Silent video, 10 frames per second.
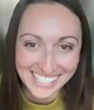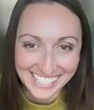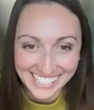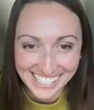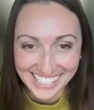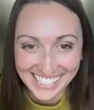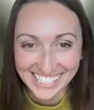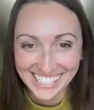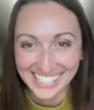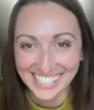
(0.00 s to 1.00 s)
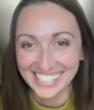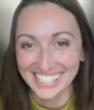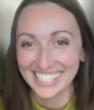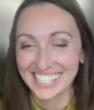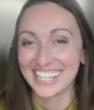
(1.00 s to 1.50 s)
I read
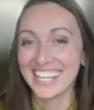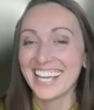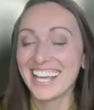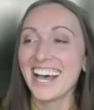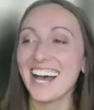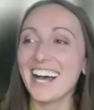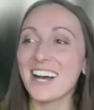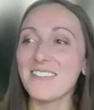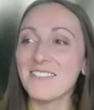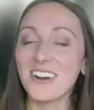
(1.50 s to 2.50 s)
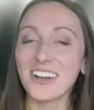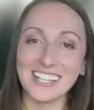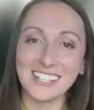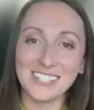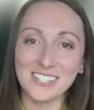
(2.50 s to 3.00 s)
it.
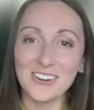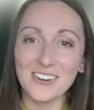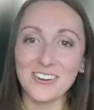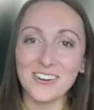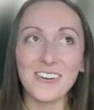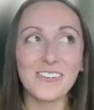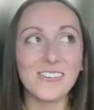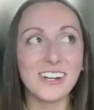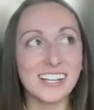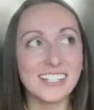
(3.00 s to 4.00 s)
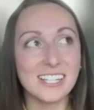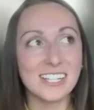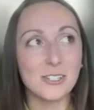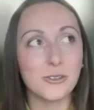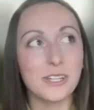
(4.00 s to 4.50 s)
Okay, so what I'll
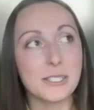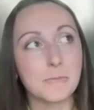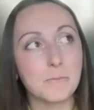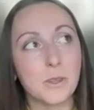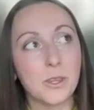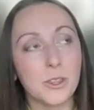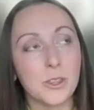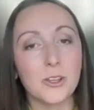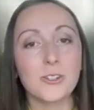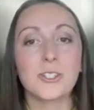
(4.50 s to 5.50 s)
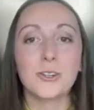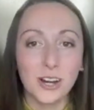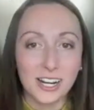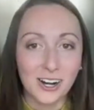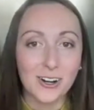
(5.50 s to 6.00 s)
say too is there's the
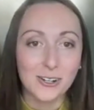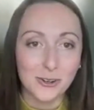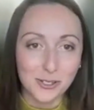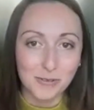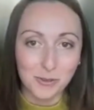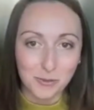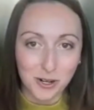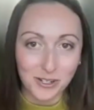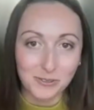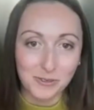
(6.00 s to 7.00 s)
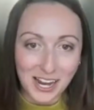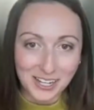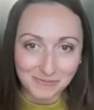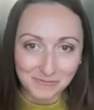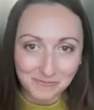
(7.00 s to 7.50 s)
Grant Cardones of the world, right?